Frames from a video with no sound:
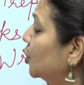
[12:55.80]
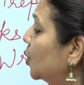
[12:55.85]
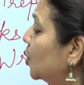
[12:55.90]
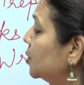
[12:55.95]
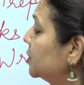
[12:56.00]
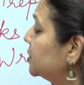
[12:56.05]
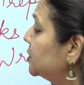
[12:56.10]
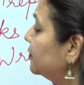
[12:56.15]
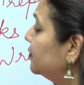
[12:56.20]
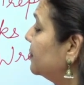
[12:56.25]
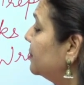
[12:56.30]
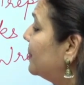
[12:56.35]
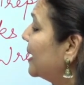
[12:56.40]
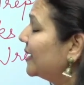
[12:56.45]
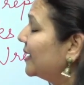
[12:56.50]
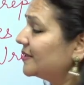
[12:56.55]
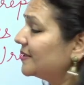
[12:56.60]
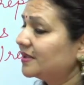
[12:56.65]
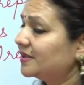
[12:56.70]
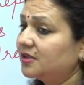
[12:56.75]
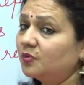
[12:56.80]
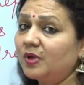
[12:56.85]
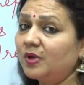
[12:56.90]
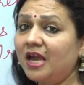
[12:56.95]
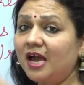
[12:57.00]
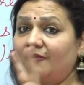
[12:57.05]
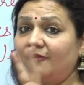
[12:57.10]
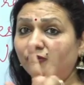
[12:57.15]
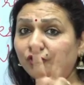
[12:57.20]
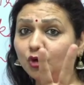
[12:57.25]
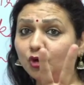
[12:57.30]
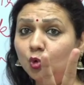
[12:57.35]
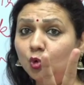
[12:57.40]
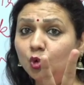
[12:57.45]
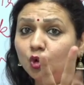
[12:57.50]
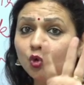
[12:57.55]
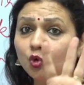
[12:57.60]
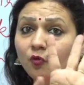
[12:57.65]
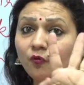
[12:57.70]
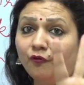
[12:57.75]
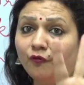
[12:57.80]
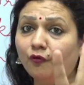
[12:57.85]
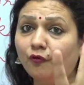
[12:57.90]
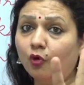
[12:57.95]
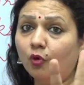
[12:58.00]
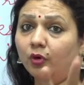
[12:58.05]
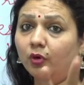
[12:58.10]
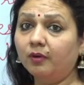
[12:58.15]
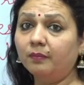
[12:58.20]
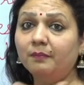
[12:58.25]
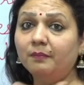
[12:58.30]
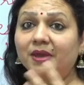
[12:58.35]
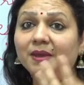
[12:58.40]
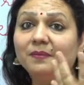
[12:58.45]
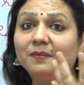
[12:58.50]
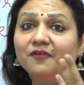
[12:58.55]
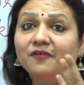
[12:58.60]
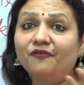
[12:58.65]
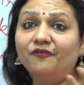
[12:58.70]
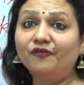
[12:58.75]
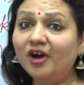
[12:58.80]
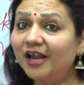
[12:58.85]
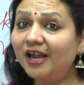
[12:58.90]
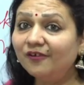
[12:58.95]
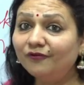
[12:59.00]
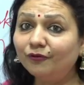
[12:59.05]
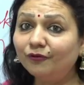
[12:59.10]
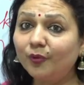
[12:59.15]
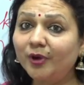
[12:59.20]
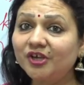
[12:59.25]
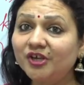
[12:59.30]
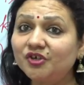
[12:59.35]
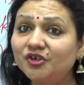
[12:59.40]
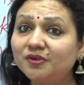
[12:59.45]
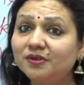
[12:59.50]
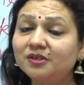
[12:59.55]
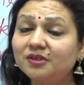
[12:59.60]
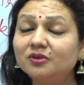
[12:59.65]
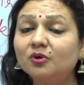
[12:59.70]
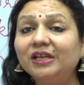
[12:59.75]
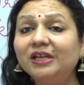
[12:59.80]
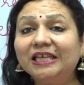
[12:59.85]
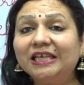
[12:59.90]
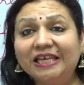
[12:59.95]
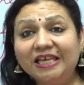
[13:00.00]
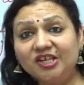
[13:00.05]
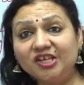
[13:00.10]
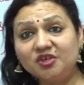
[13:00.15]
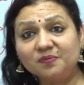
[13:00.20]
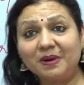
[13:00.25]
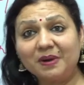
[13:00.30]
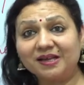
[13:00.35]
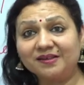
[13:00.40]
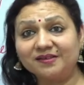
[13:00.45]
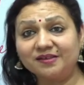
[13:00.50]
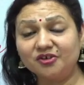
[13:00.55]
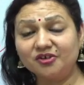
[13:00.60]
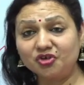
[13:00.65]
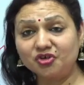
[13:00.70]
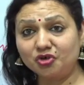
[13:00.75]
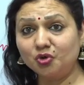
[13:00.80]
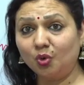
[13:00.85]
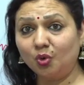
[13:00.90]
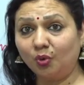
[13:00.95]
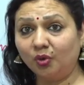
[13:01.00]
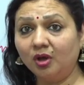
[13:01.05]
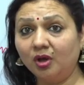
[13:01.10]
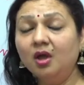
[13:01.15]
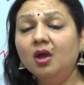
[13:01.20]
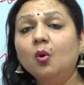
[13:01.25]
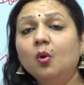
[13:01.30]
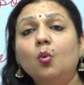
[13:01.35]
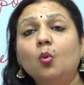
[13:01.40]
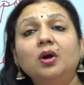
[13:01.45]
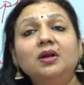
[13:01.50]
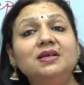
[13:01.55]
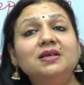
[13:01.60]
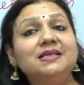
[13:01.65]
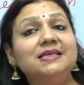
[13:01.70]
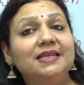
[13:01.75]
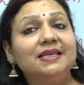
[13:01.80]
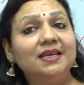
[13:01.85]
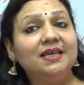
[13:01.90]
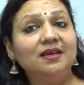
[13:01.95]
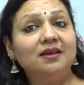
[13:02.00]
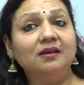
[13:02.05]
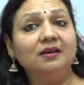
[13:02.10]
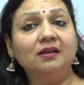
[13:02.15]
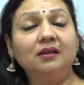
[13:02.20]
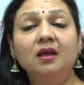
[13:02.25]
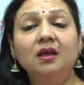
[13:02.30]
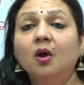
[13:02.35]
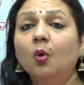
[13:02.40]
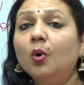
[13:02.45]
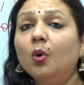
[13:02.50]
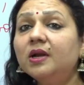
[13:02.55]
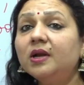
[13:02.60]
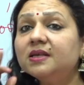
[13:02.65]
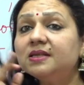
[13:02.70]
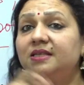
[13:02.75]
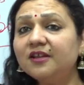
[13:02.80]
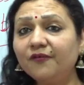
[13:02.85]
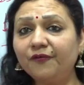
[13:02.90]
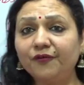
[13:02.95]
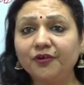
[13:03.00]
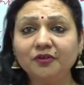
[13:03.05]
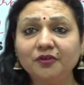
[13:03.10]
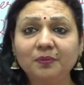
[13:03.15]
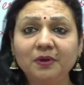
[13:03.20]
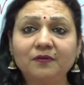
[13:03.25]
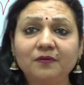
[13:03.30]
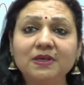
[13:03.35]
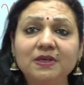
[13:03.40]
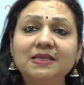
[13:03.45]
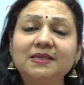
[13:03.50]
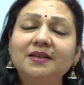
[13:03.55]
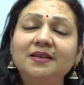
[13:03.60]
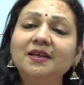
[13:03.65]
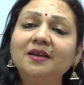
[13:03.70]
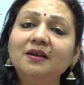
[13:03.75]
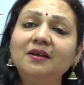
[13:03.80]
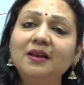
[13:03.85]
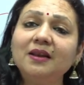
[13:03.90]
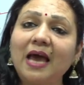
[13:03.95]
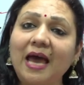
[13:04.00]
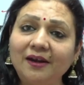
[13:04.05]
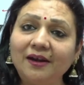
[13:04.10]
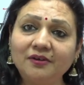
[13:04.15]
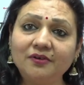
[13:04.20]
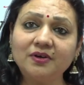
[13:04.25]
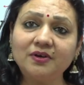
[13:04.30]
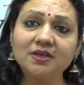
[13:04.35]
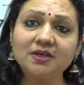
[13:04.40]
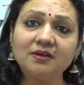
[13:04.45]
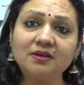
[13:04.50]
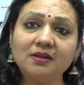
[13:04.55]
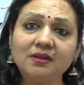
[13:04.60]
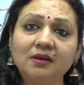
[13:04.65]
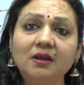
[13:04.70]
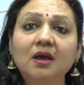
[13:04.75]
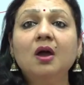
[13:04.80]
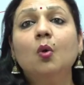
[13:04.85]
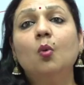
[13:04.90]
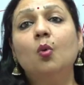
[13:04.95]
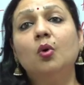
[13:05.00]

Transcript: Tones of the passage, we have 2 to 4, maybe 5 questions on each passage tone. What is cynical? What is the difference between cynical and critical?